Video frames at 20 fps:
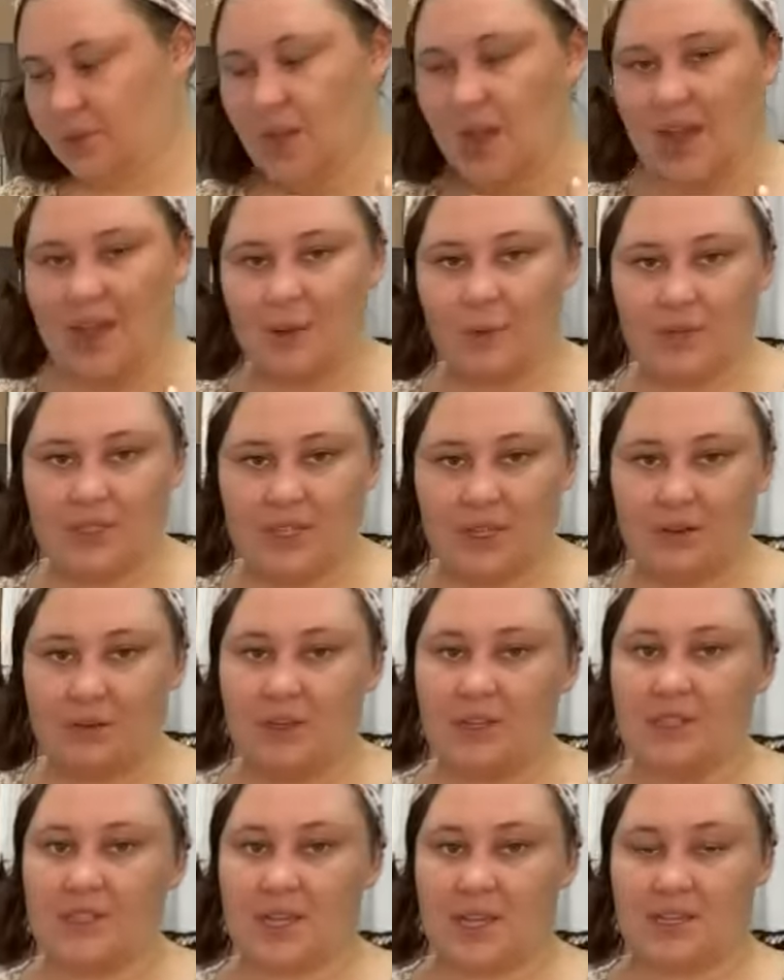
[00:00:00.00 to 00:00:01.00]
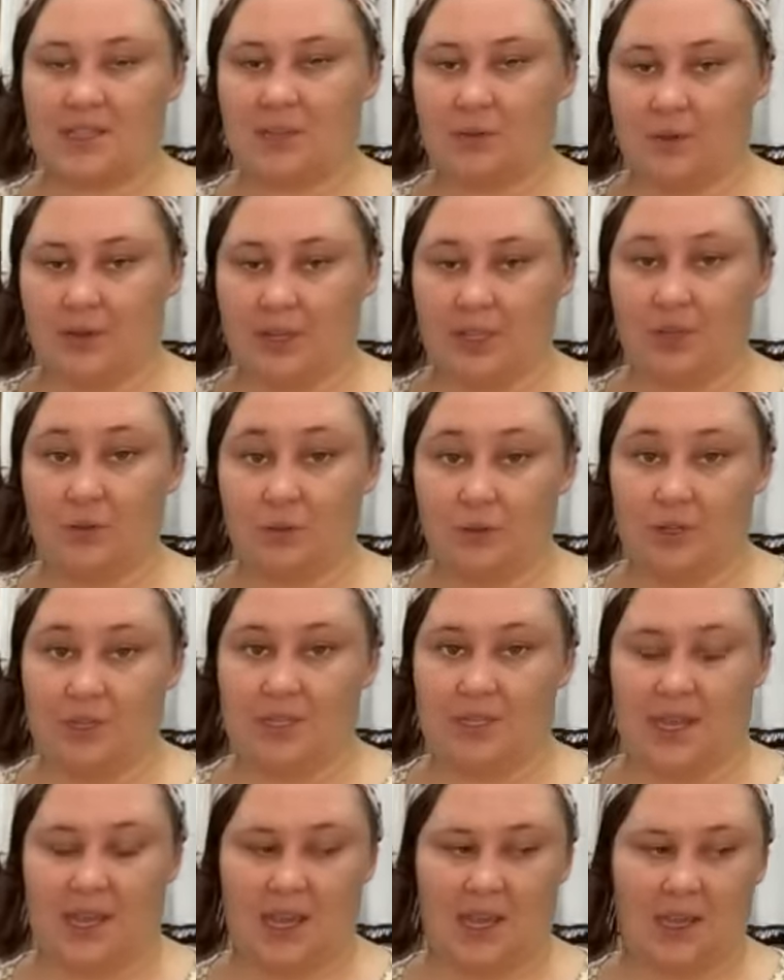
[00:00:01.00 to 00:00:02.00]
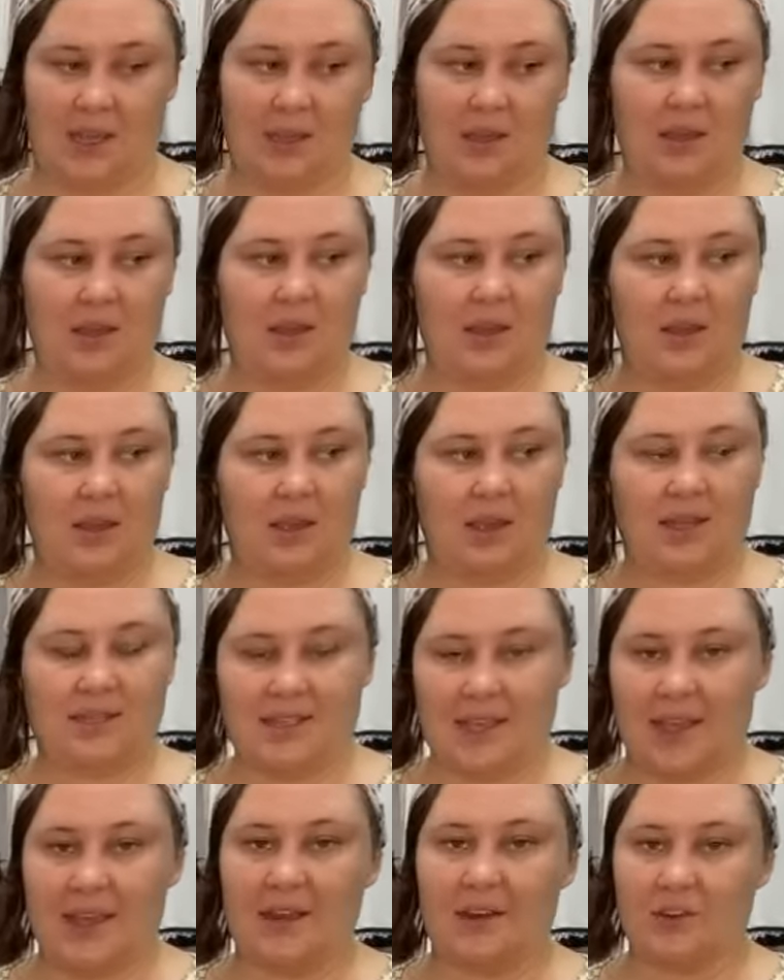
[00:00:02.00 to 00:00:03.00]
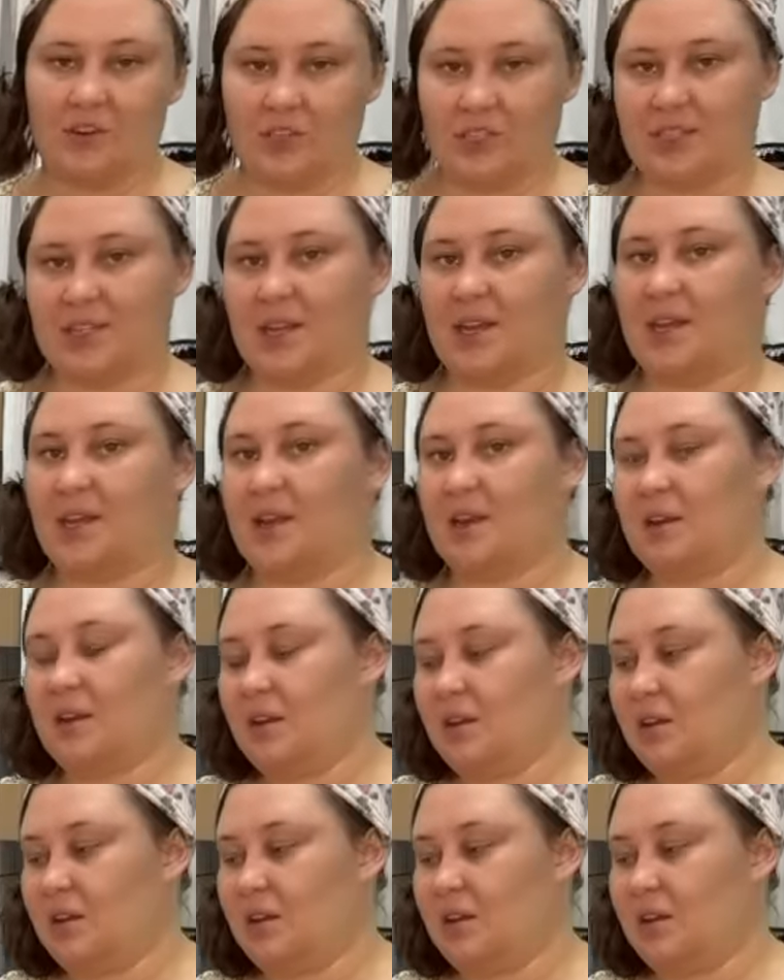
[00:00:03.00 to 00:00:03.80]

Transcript: I wasn't criticizing what you were saying because I understand